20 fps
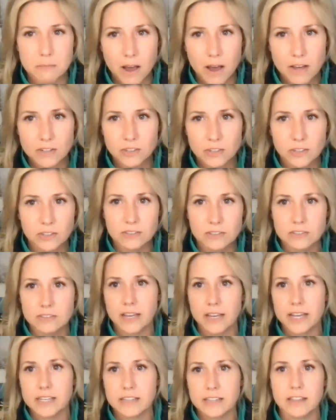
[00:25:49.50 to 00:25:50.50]
model,
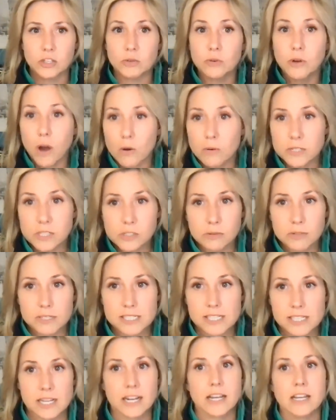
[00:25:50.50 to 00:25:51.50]
like you go into a
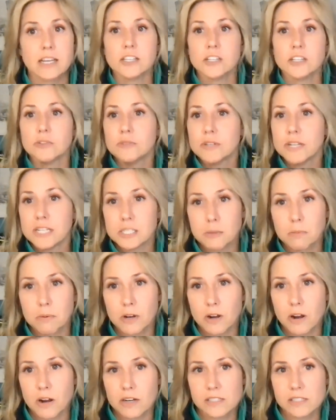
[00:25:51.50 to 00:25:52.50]
city, you need to
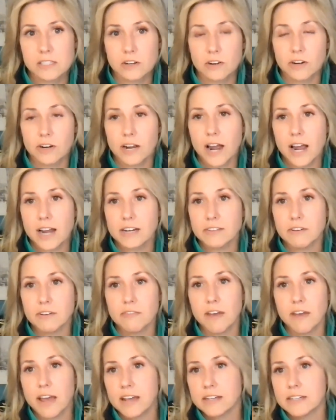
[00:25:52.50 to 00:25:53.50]
put on a certain kind of
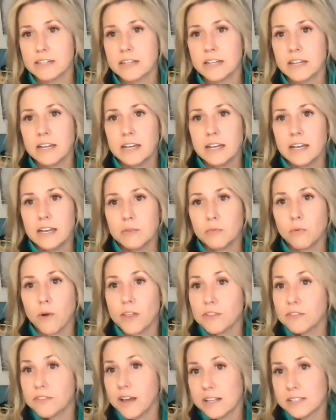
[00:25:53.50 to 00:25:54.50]
event,
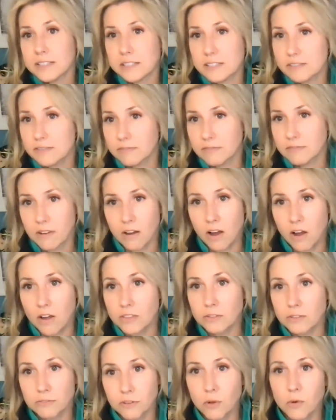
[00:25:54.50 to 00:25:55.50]
whether that's on
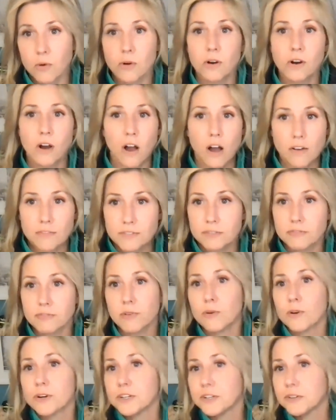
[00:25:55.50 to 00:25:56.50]
the floor, off the
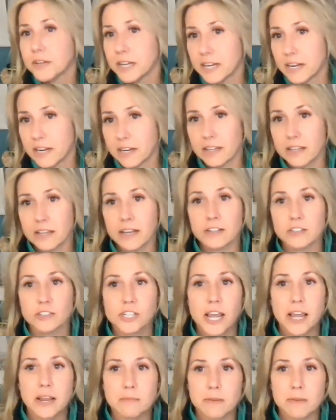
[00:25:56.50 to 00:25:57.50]
floor, you need
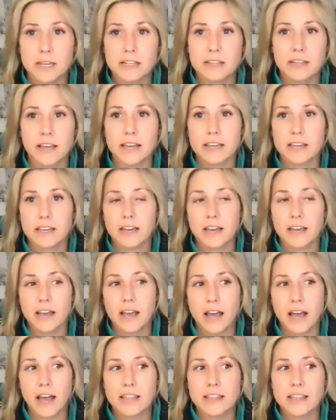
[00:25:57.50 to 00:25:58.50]
entertainment. Like
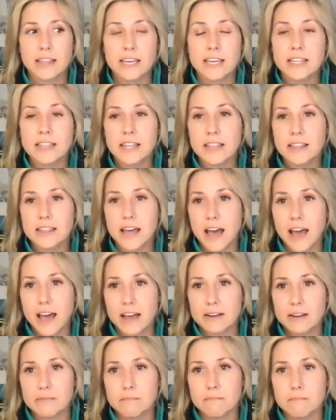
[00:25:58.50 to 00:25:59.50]
I think
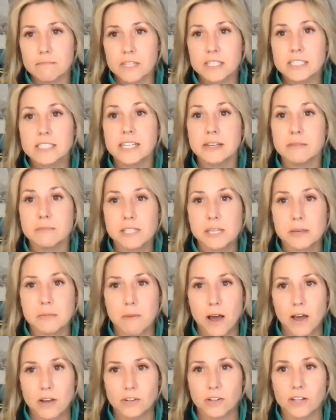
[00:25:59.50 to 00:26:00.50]
that the DMC
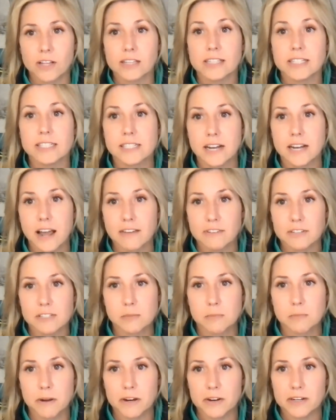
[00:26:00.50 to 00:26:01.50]
model, at least that I've
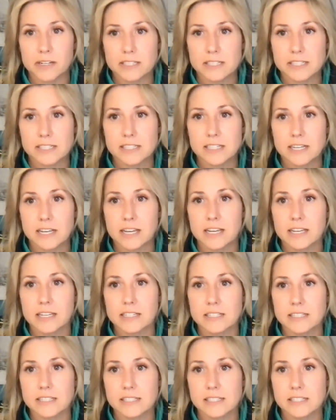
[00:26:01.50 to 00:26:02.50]
experienced,
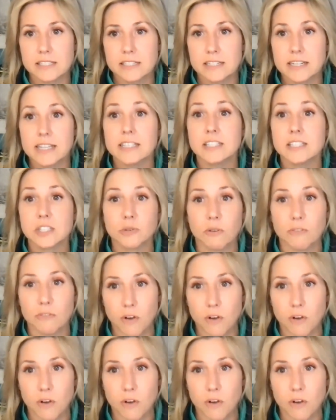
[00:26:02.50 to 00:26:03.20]
needs to